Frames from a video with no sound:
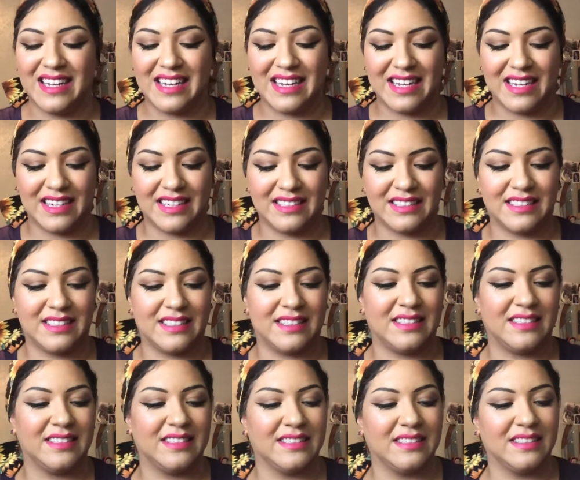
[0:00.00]
it
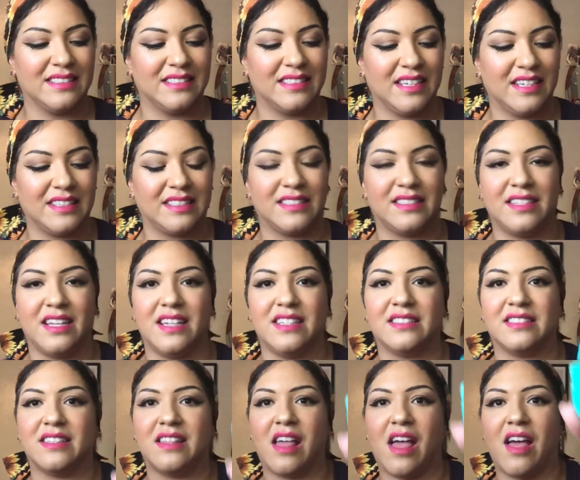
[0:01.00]

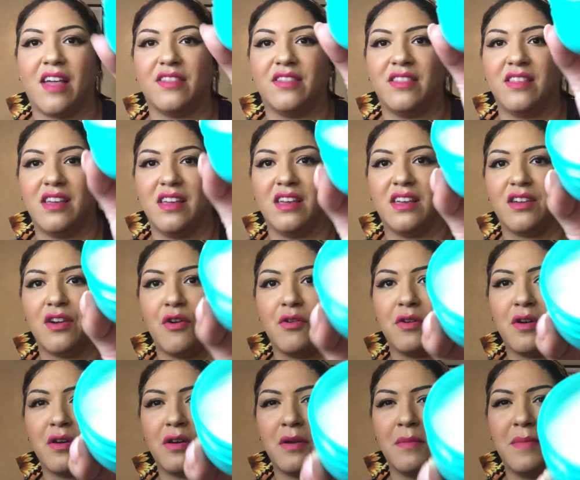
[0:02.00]
states that the
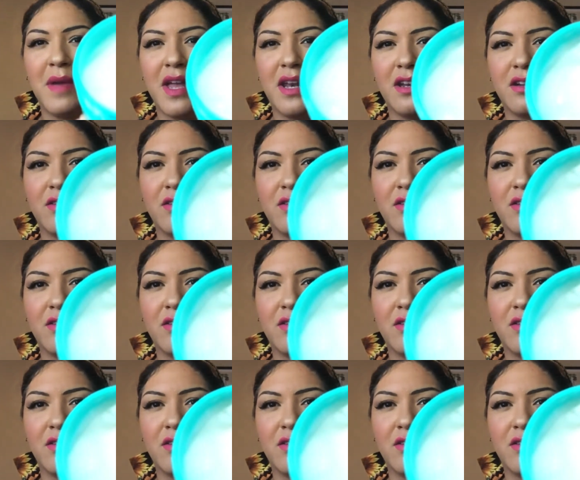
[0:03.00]
Coco Cabana